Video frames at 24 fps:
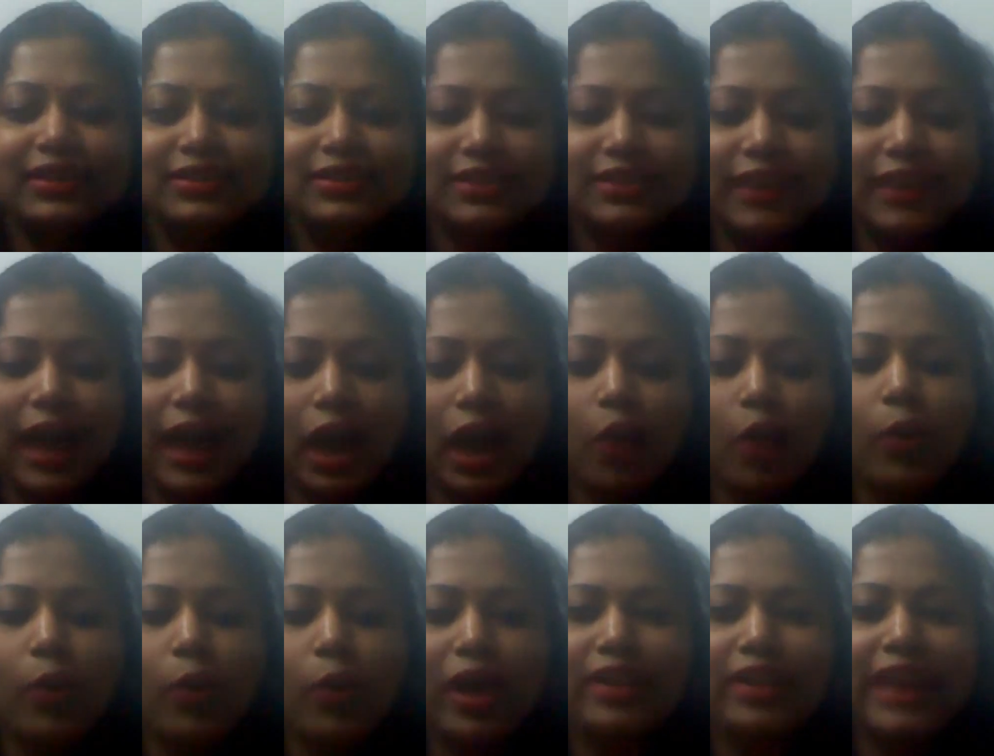
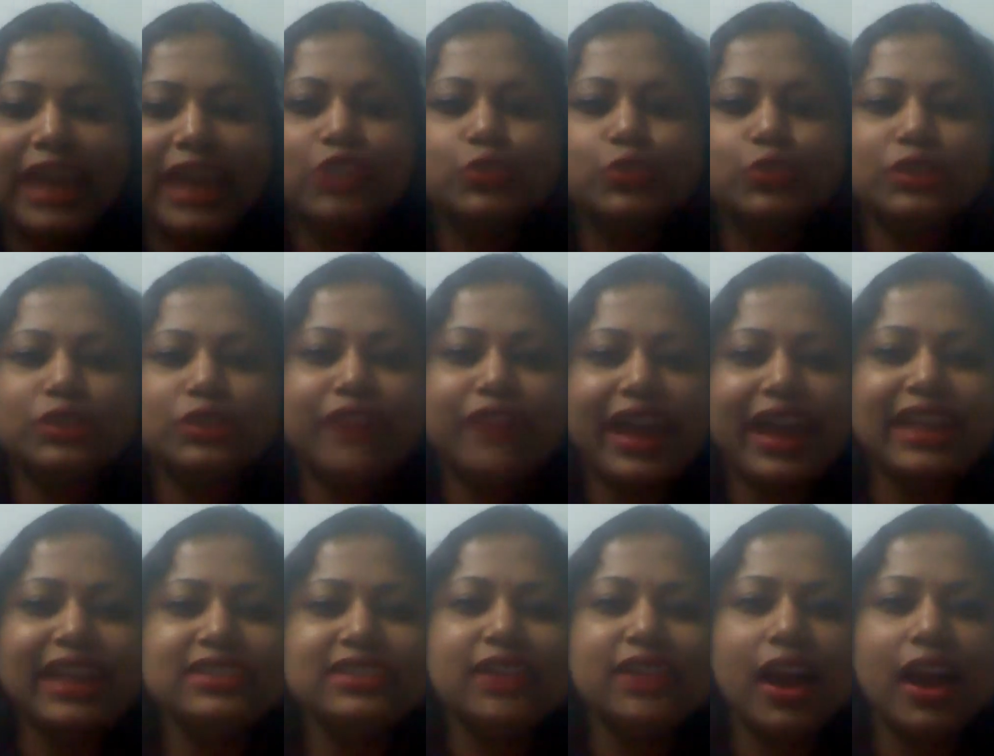Now I'd like to
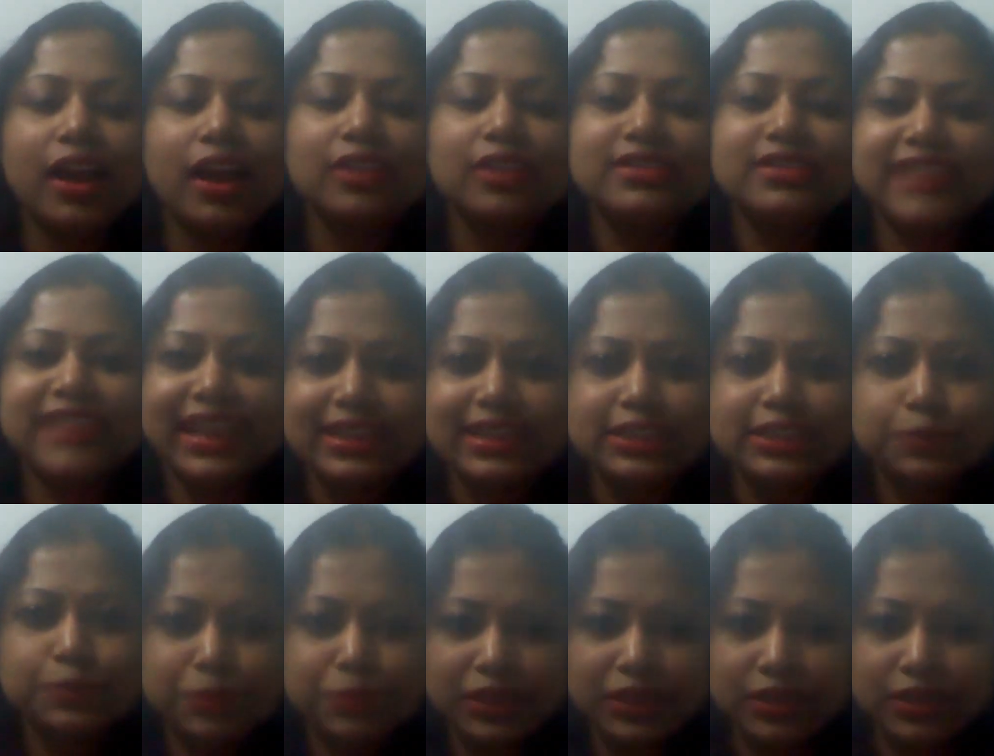invite our
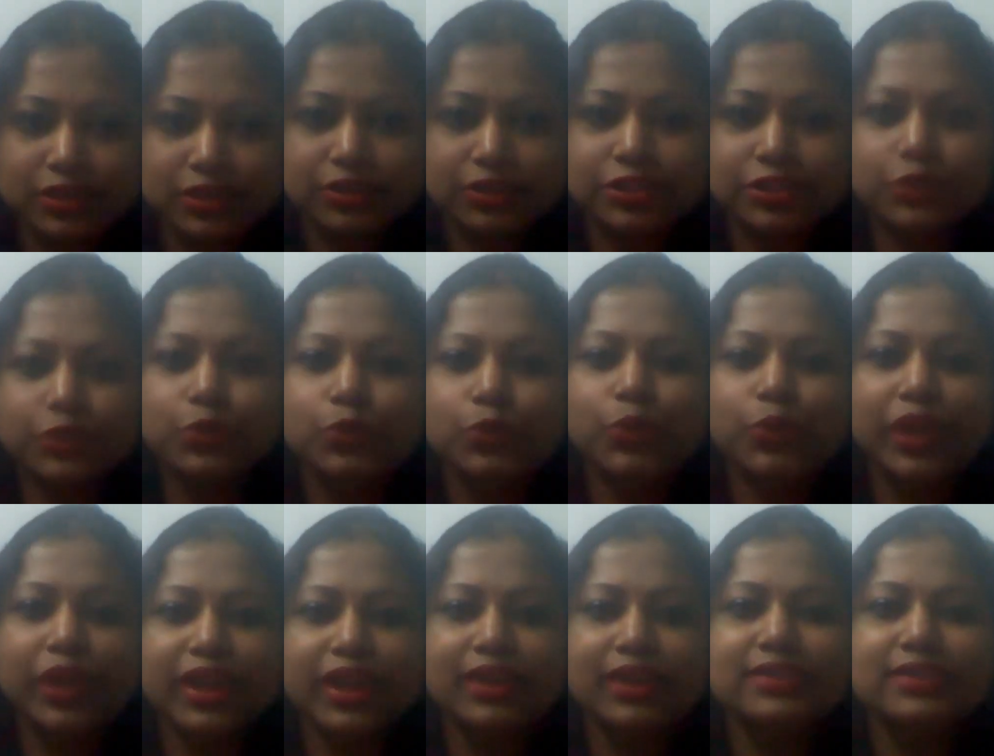second speaker, who
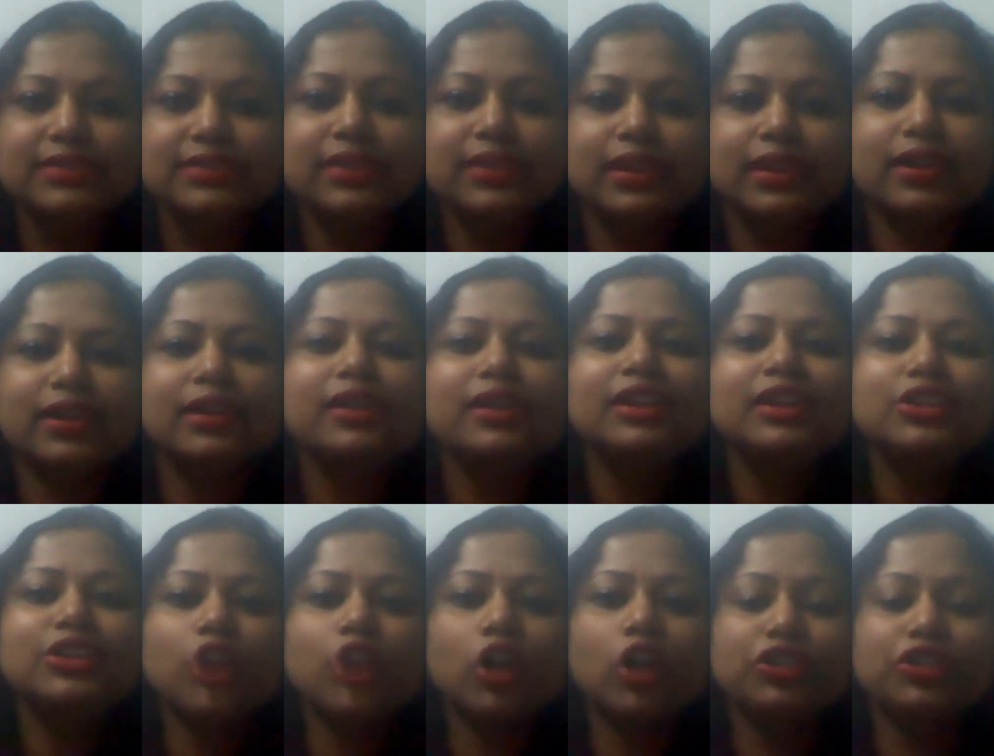is
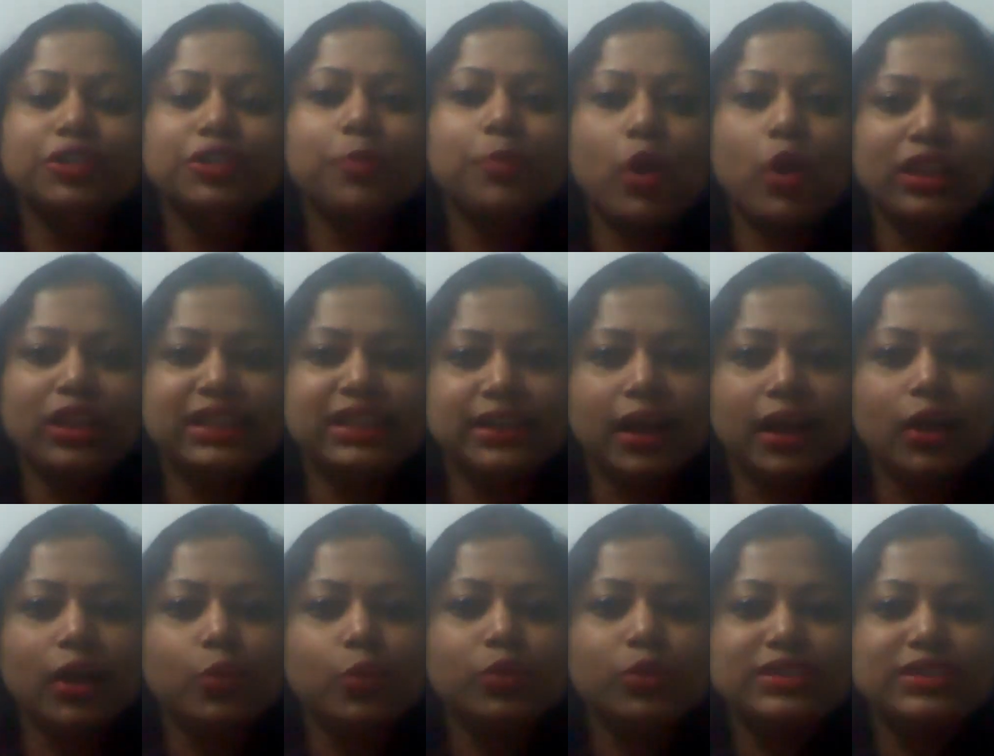Dr.
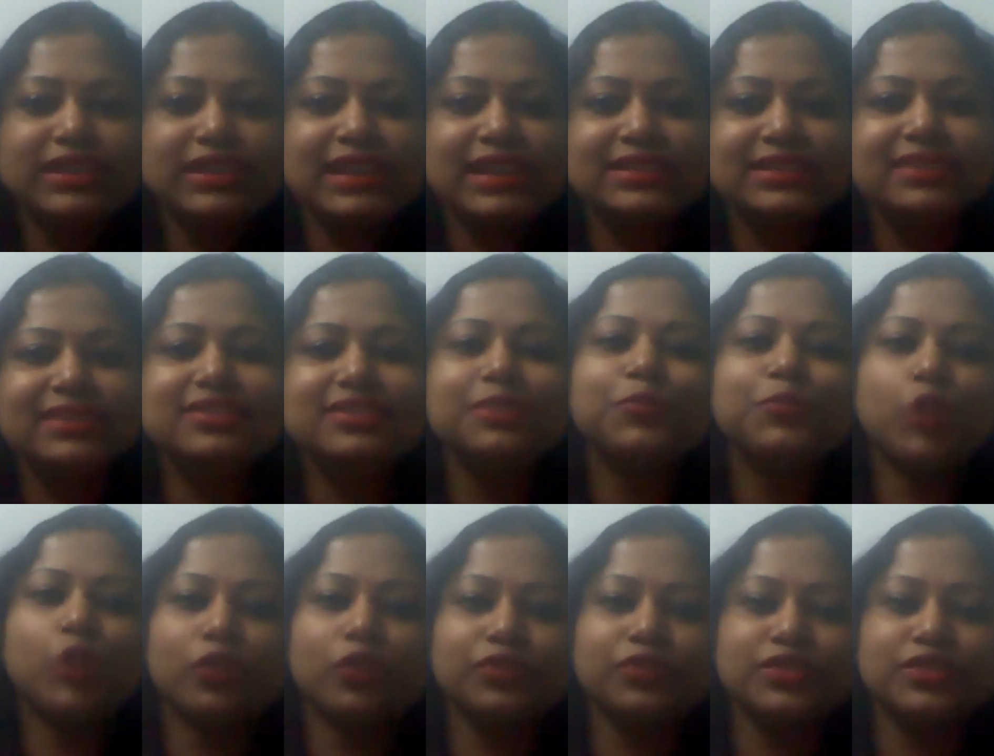Maulina, who is an assistant
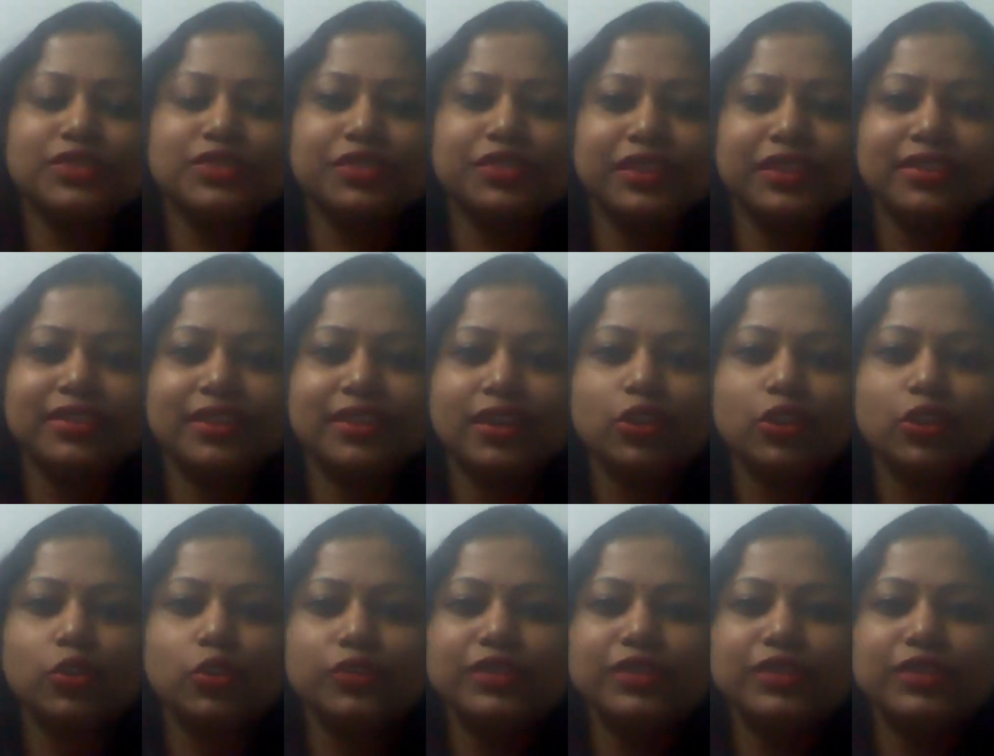professor in the
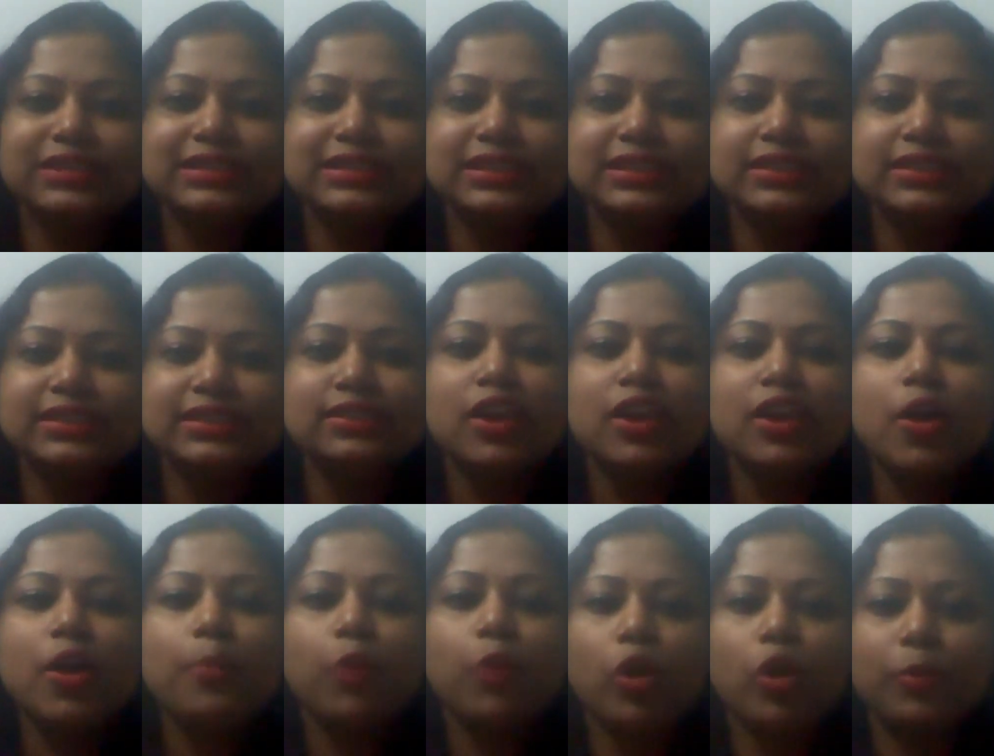University
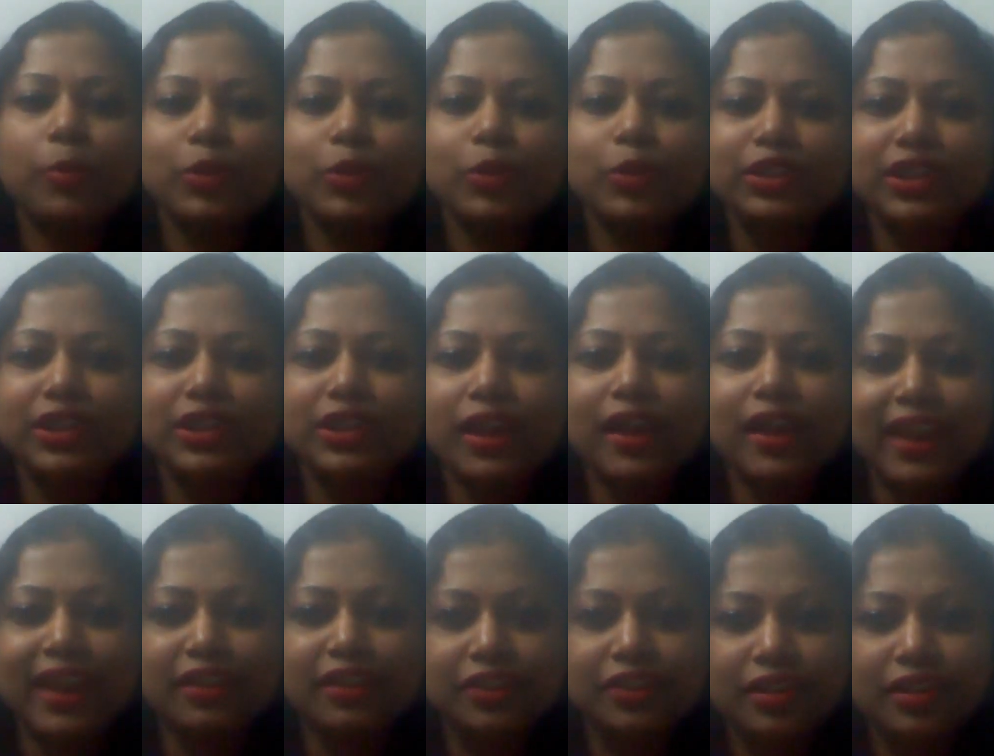
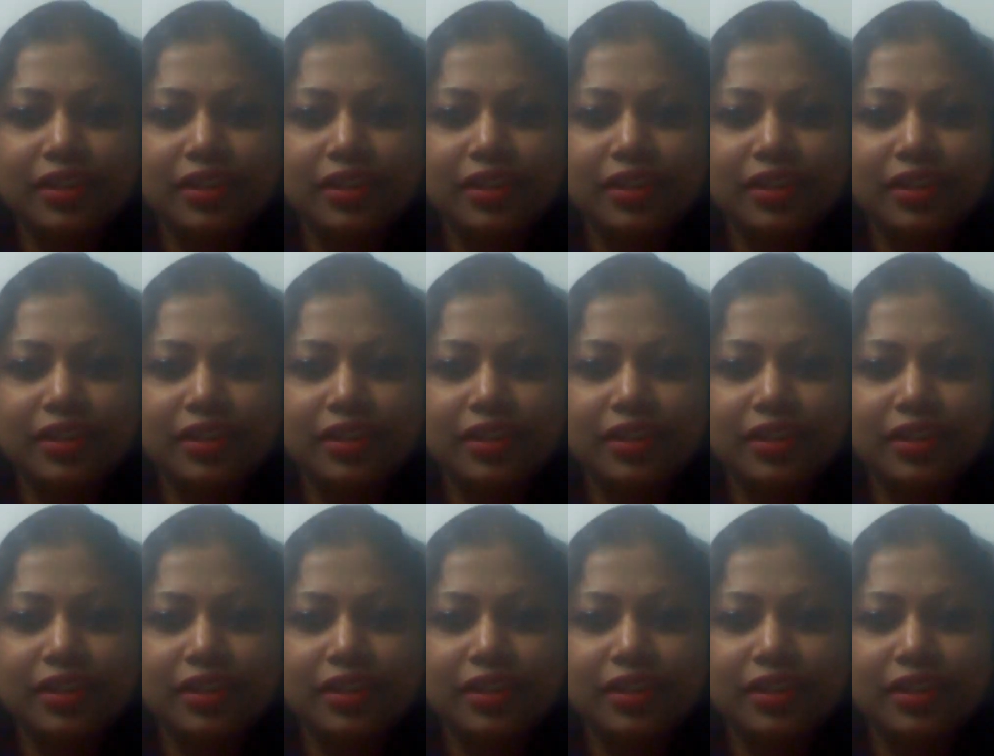Mohammedia